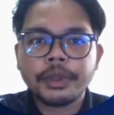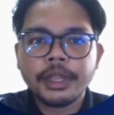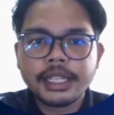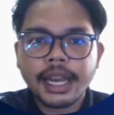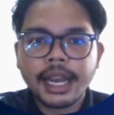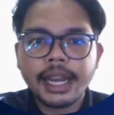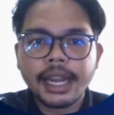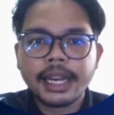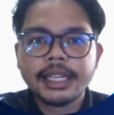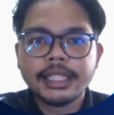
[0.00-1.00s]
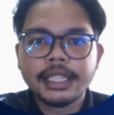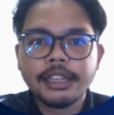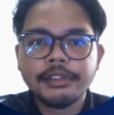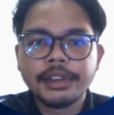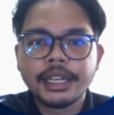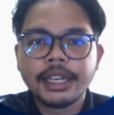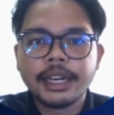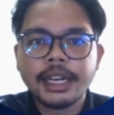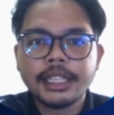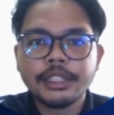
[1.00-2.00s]
this highlights a
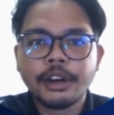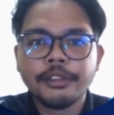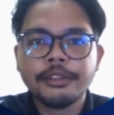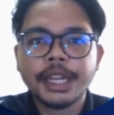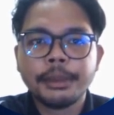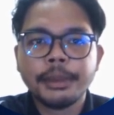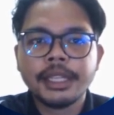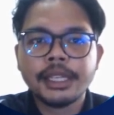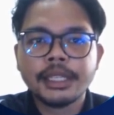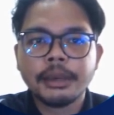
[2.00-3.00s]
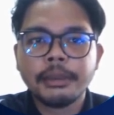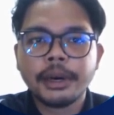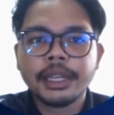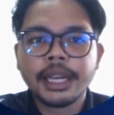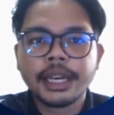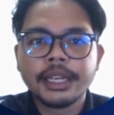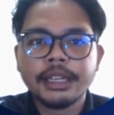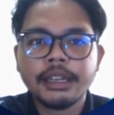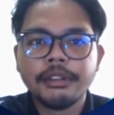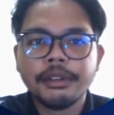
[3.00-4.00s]
significant risk of diabetes among younger
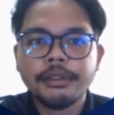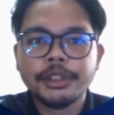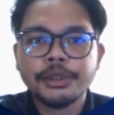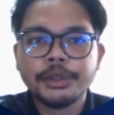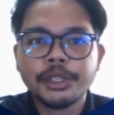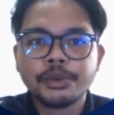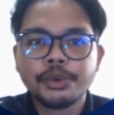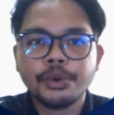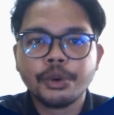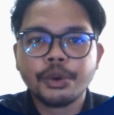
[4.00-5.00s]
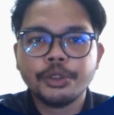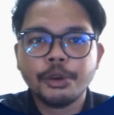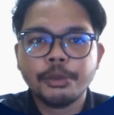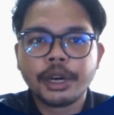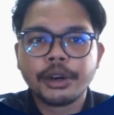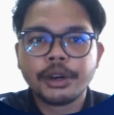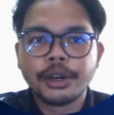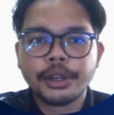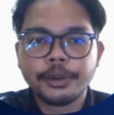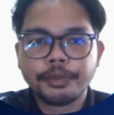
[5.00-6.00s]
individuals who consume alcohol.